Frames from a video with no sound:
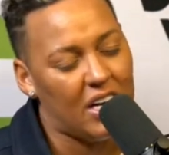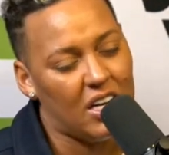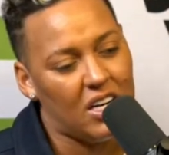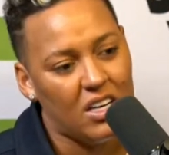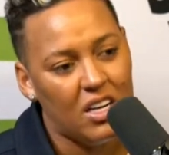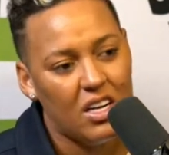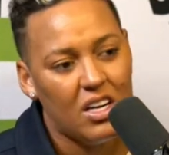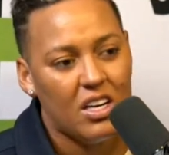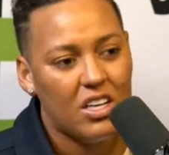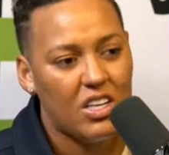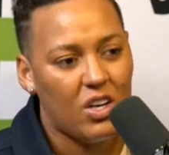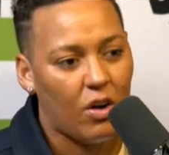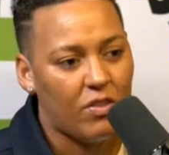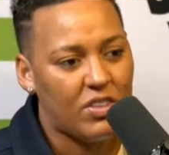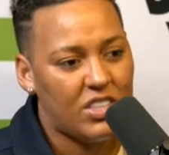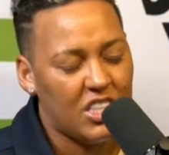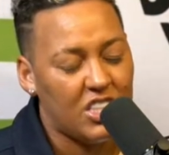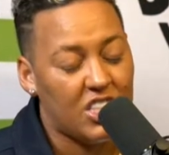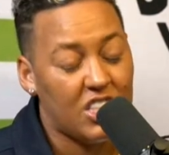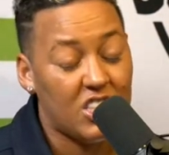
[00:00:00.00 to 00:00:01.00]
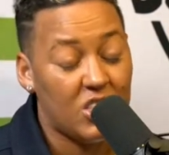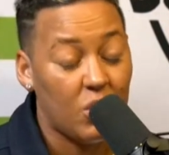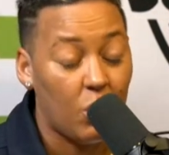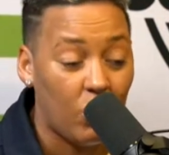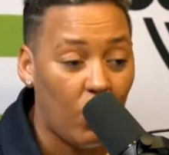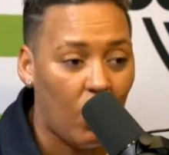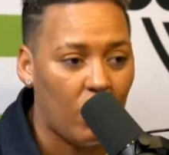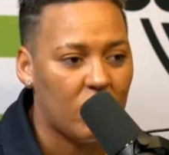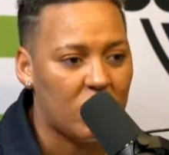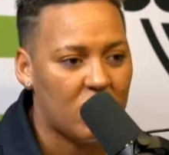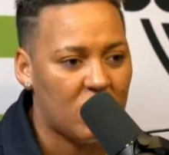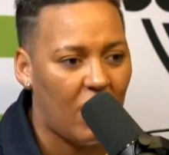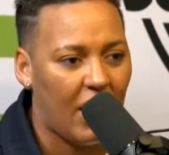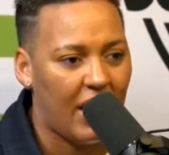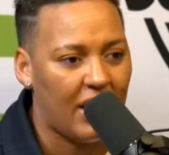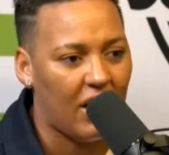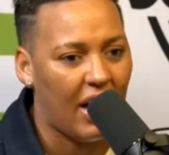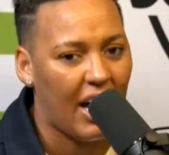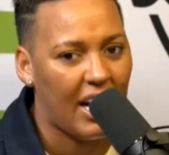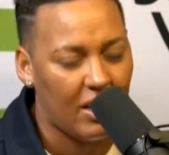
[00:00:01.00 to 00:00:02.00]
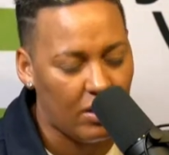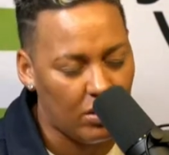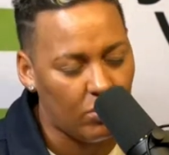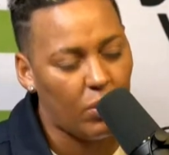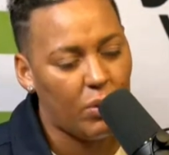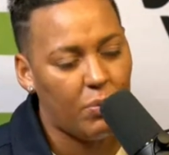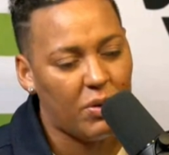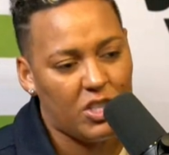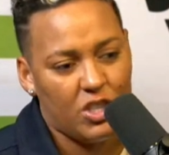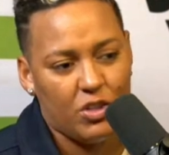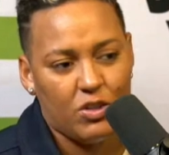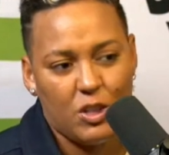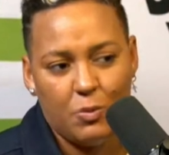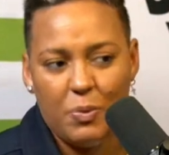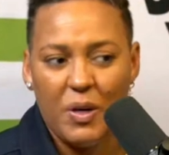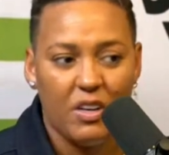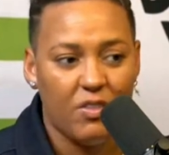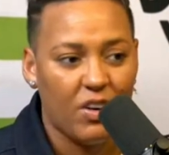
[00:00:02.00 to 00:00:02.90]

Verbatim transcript: And and obviously she's still not on the sideline and we wish her a speedy